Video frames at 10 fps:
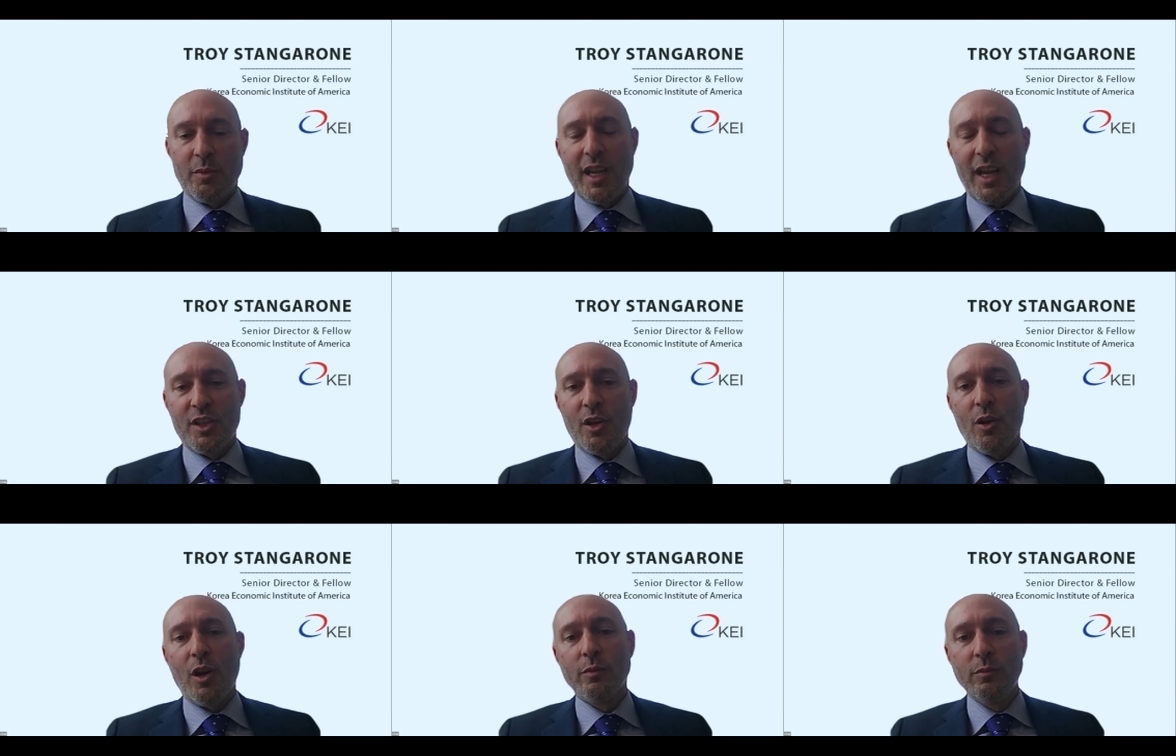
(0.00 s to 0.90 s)
have
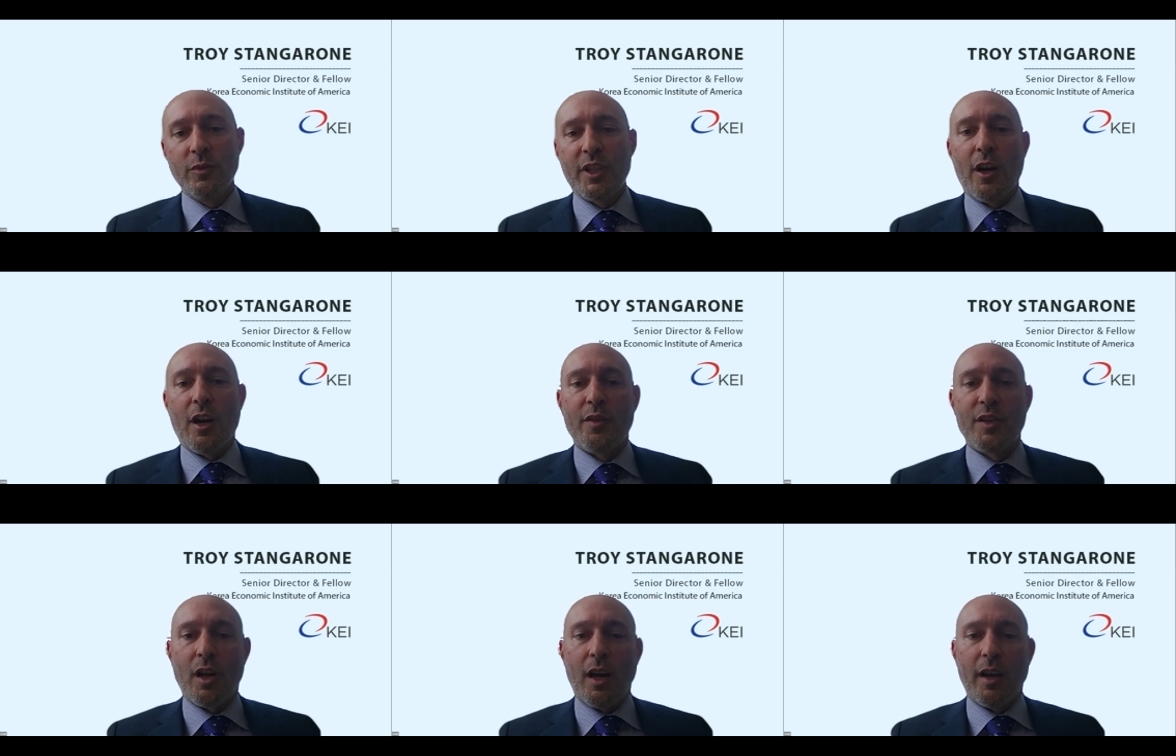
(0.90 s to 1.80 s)
zero tariffs
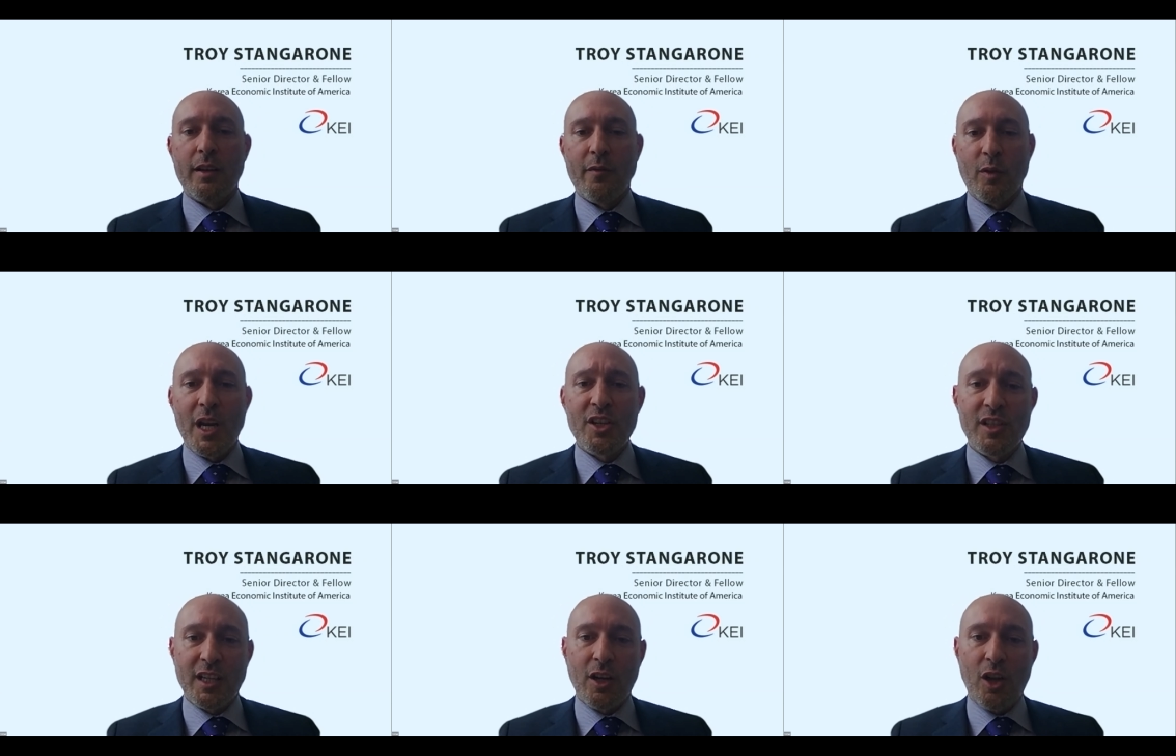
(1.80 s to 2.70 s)
on information
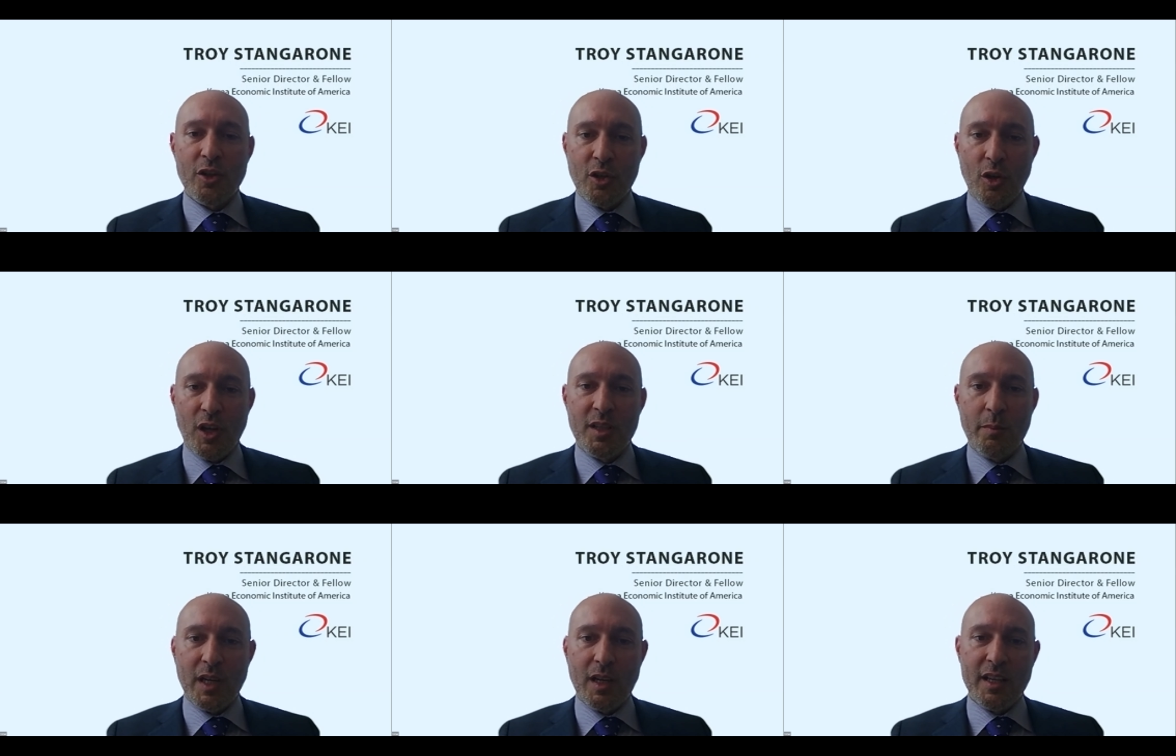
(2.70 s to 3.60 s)
technology goods
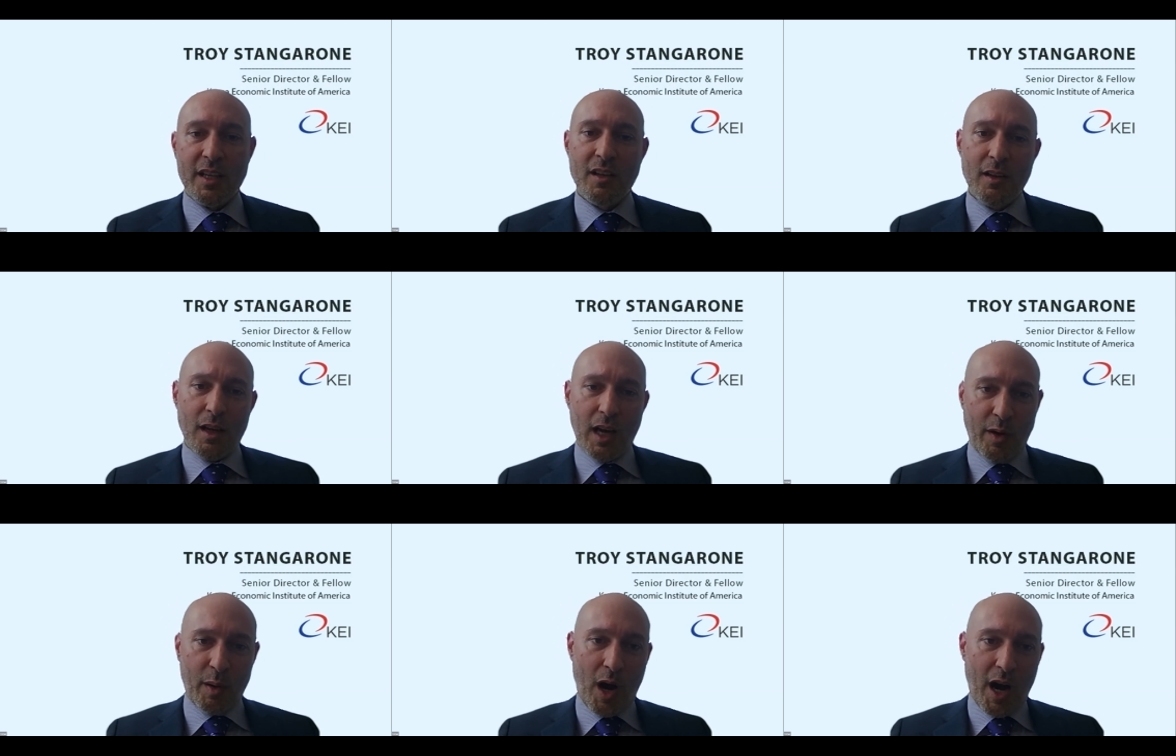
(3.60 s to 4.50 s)
because of
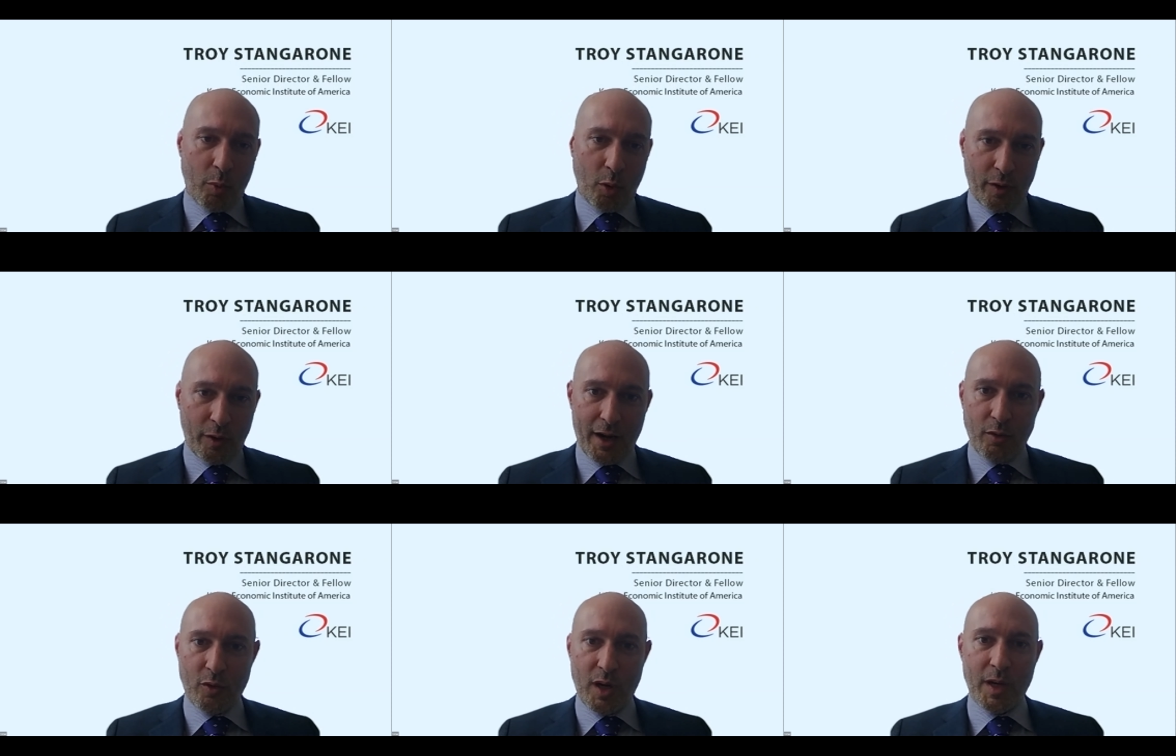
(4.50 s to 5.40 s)
a prior plurilateral
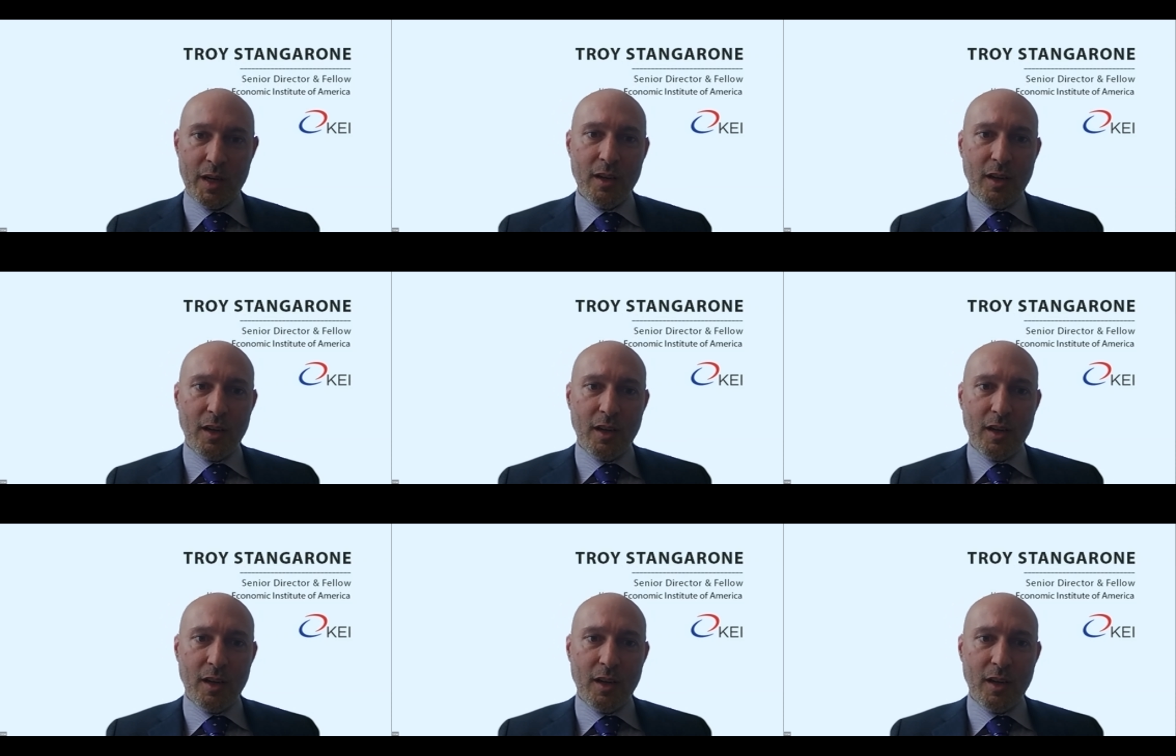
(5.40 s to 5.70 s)
agreement